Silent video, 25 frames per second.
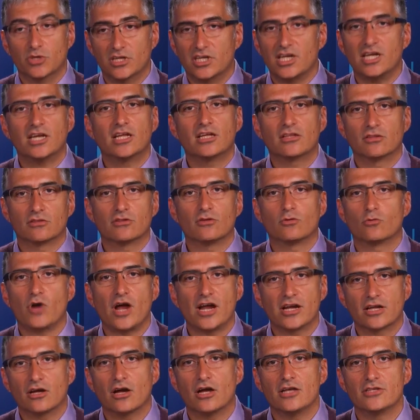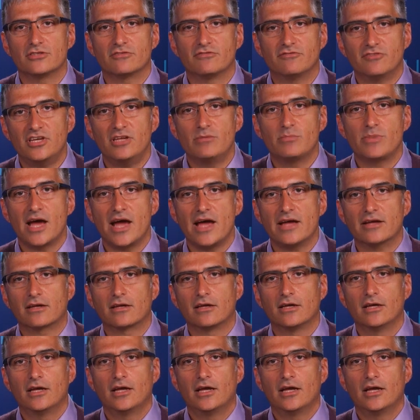getting the right kinds of feedback,